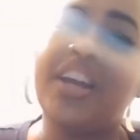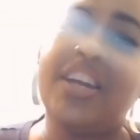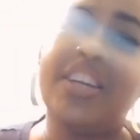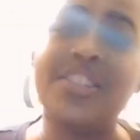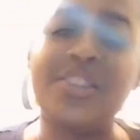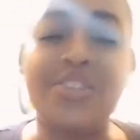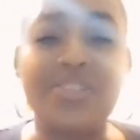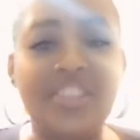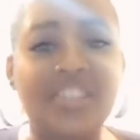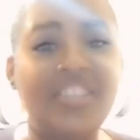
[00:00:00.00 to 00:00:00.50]

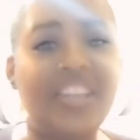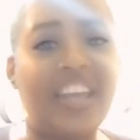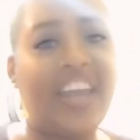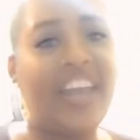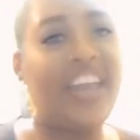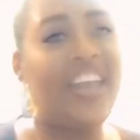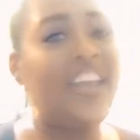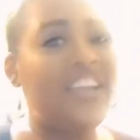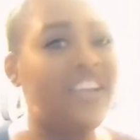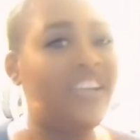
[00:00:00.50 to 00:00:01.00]
So
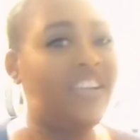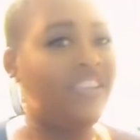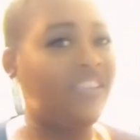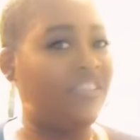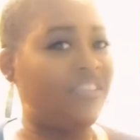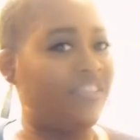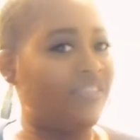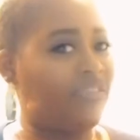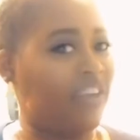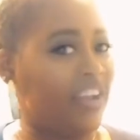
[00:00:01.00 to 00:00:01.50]
today,
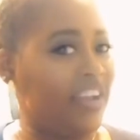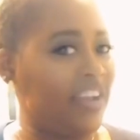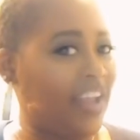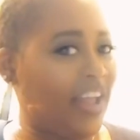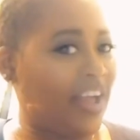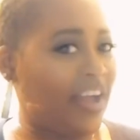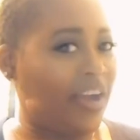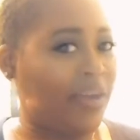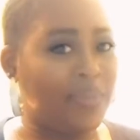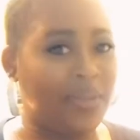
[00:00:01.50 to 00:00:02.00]
right
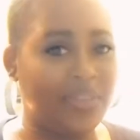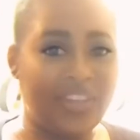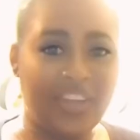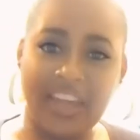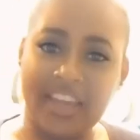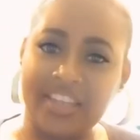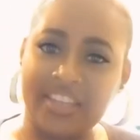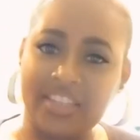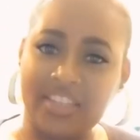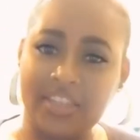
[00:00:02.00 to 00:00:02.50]
now, I'm in the
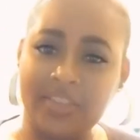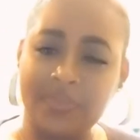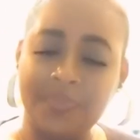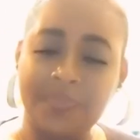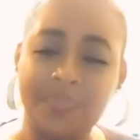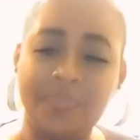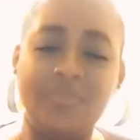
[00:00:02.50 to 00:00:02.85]
kitchen